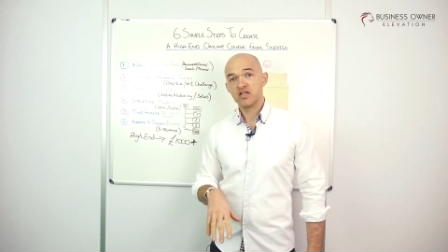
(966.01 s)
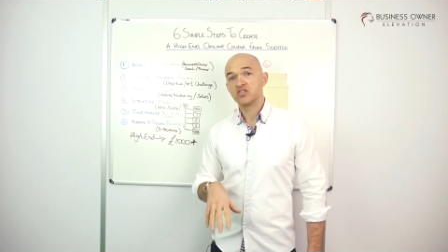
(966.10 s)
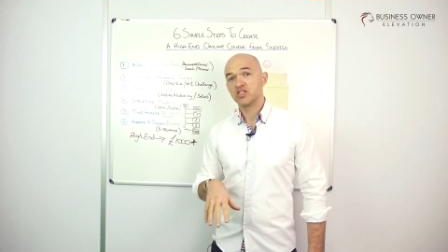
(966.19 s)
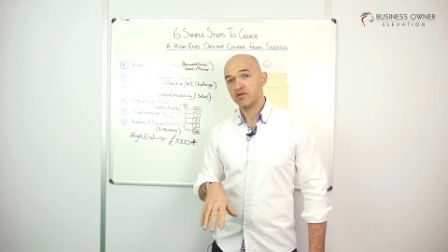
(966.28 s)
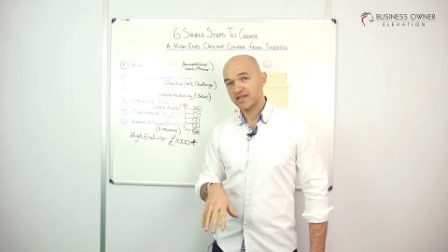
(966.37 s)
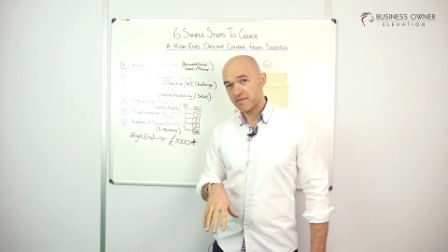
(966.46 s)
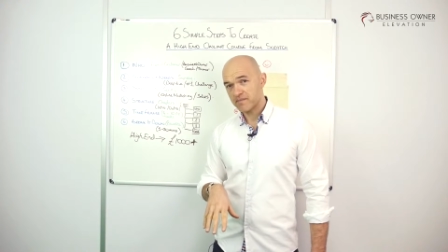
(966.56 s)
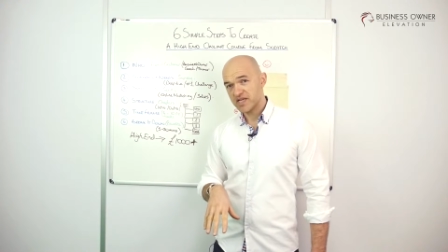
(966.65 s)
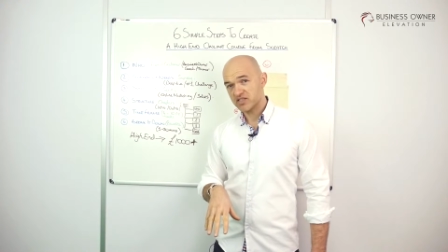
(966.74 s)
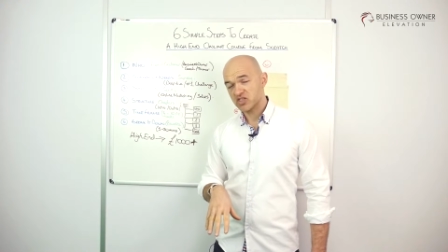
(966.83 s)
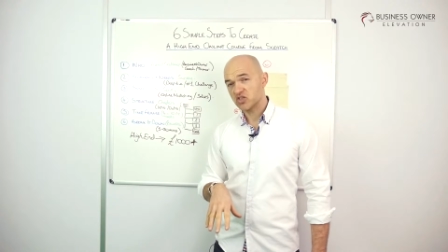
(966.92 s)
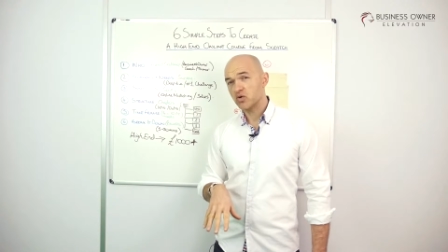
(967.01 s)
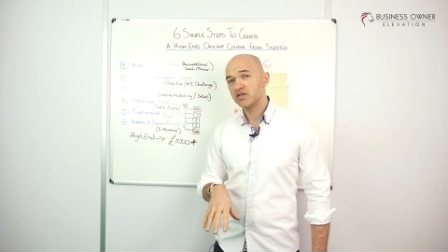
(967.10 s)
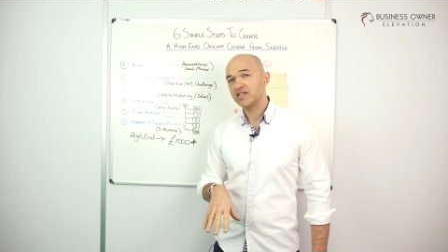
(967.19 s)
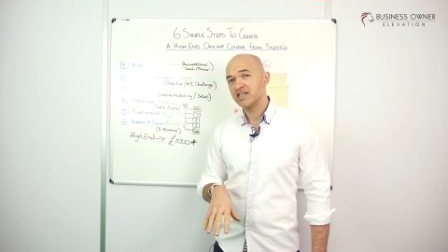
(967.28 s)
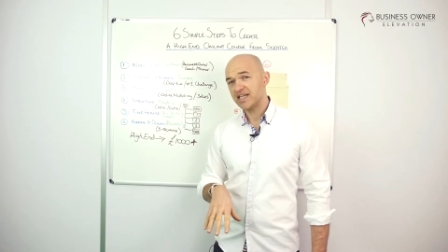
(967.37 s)
Do you know what that means? You
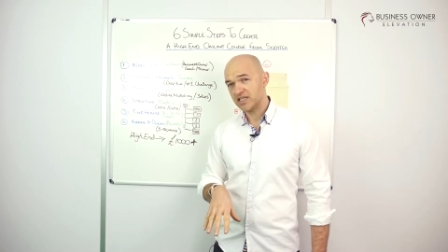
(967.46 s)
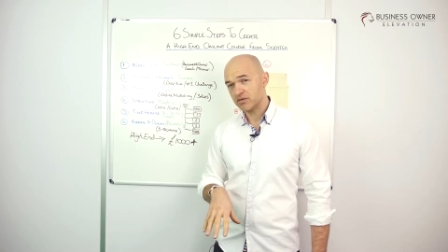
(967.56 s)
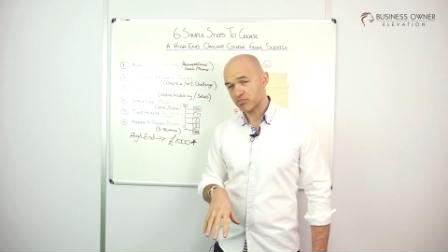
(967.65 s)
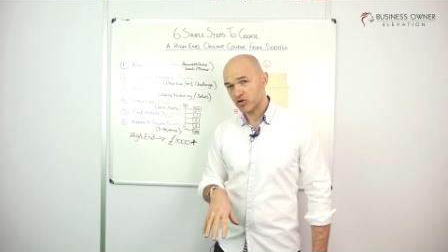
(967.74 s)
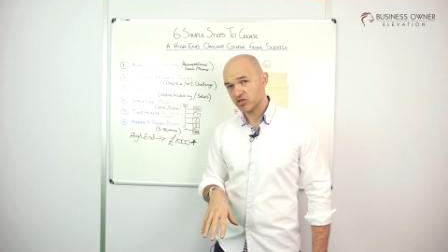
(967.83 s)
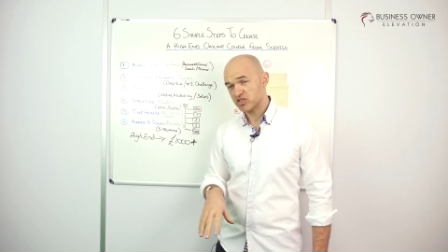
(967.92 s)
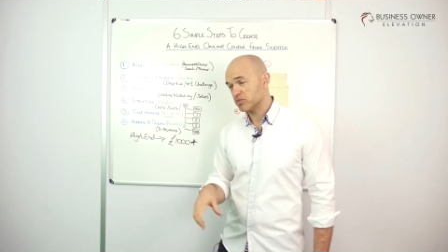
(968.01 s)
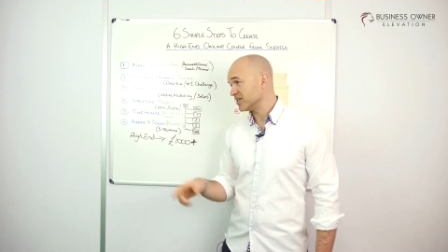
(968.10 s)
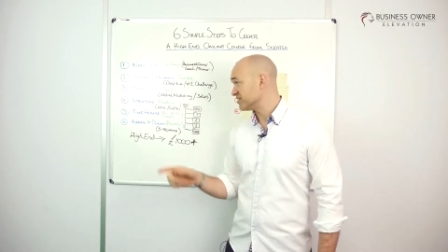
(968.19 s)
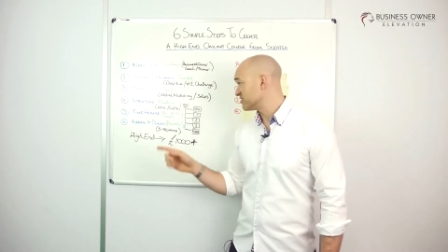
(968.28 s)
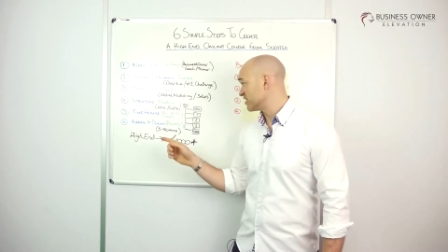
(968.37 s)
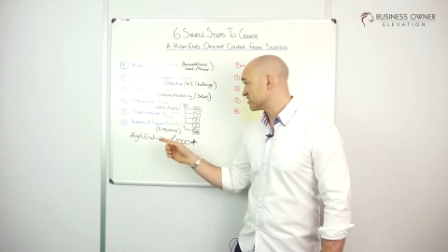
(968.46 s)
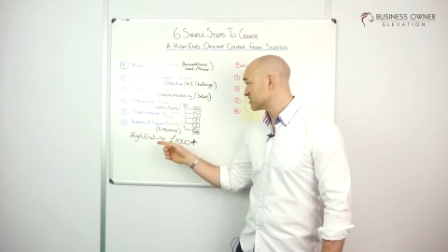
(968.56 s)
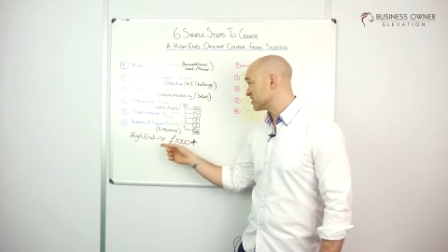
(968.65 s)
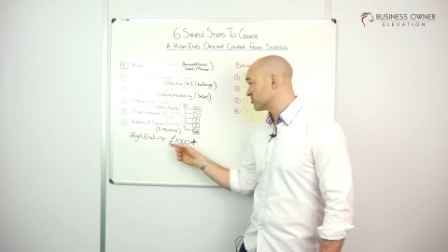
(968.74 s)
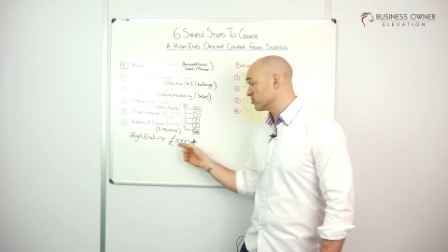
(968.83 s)
only need approximately
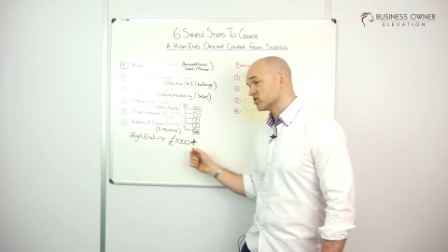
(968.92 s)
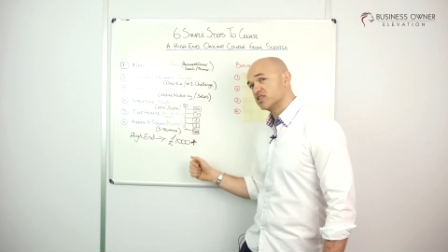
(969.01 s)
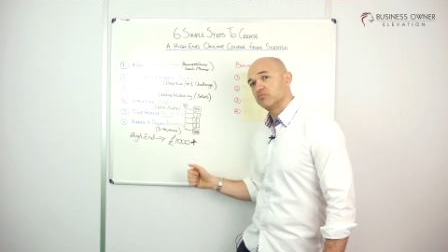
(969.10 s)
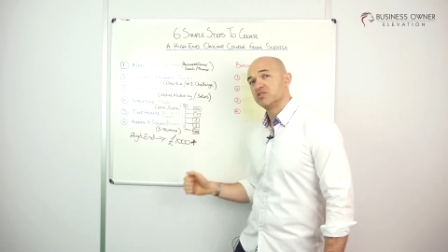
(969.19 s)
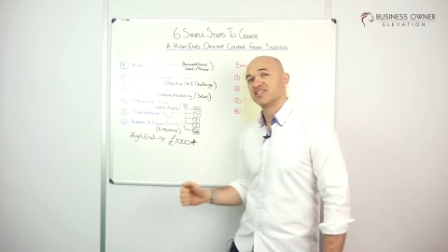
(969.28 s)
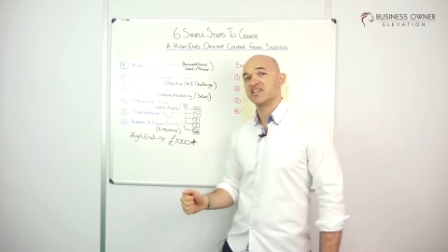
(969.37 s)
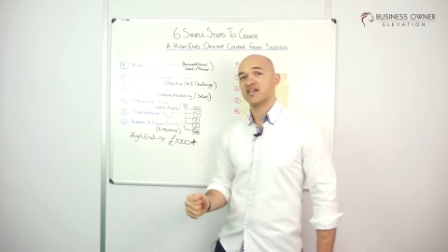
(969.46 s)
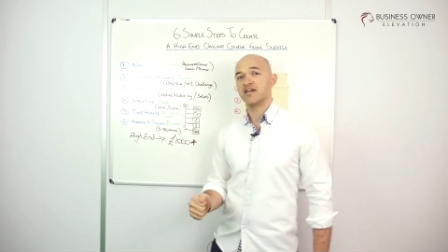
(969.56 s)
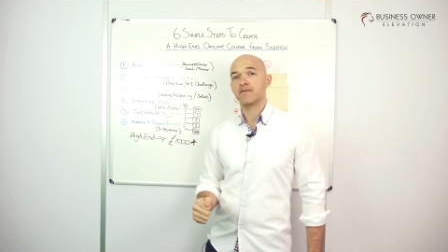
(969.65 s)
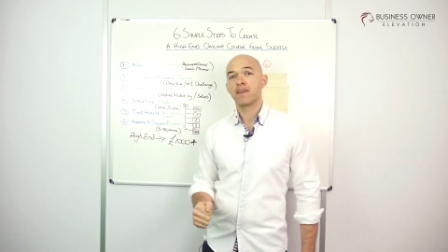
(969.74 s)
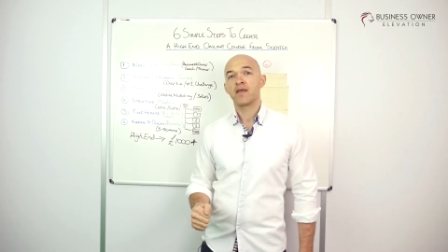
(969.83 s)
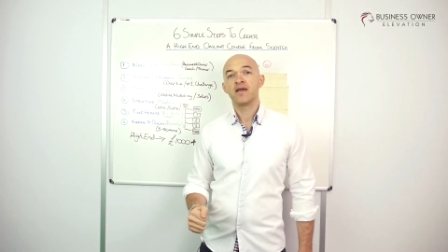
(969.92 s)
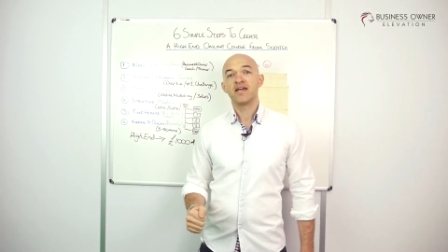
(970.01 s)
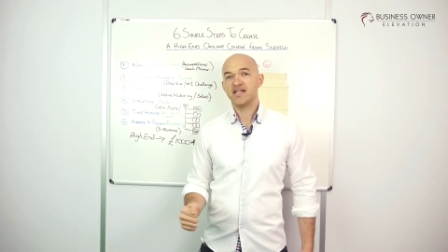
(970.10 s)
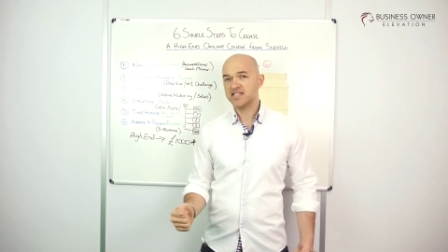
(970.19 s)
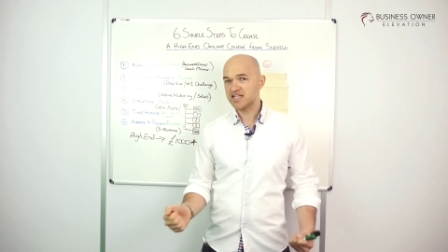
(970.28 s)
60 customers a year.
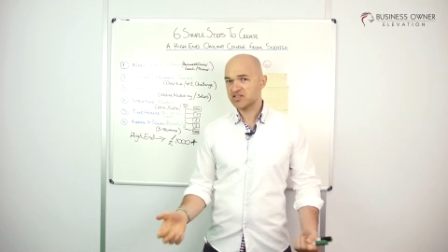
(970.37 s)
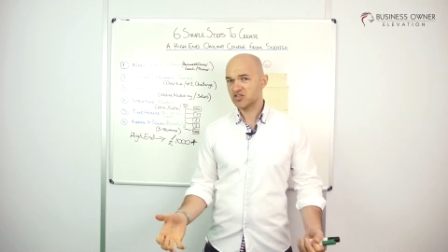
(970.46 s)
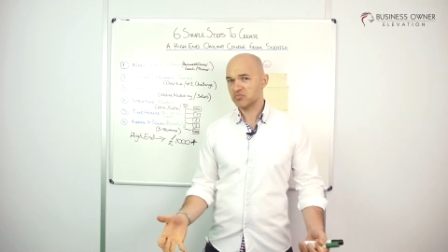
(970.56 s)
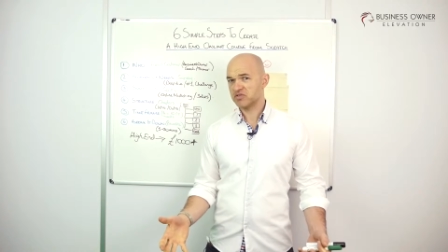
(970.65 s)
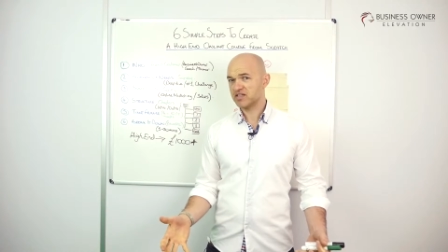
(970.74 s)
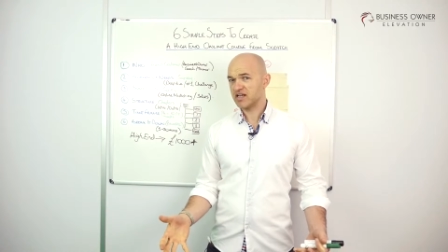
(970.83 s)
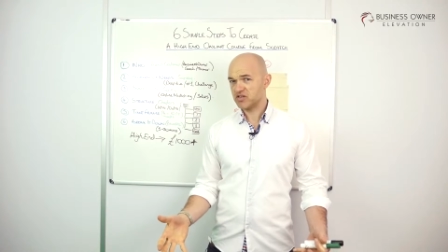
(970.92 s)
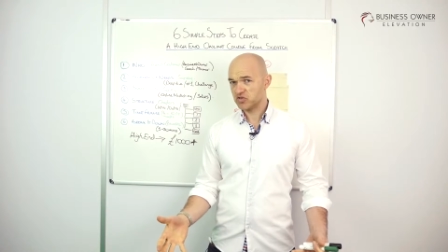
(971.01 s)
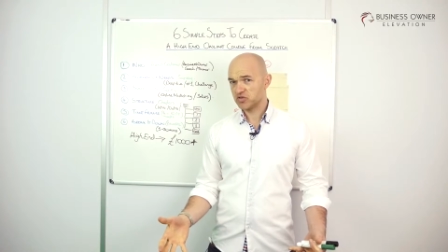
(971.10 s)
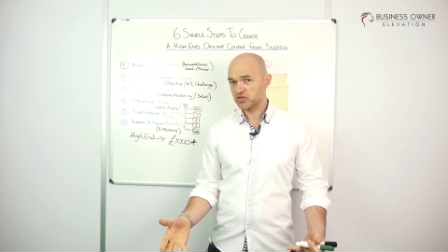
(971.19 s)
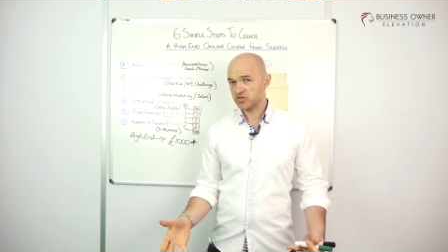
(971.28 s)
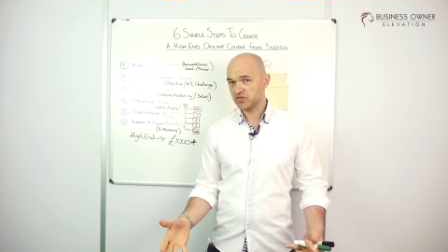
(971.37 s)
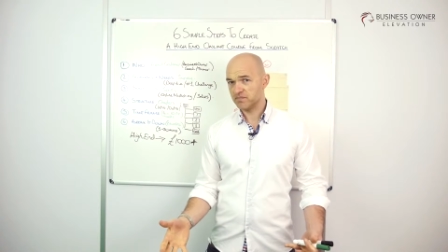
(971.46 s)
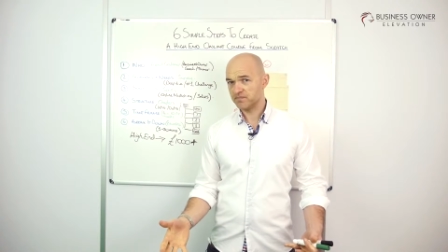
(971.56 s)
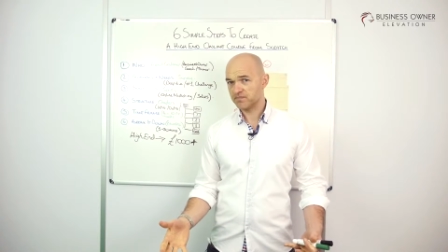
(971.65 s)
Is that something that you could do?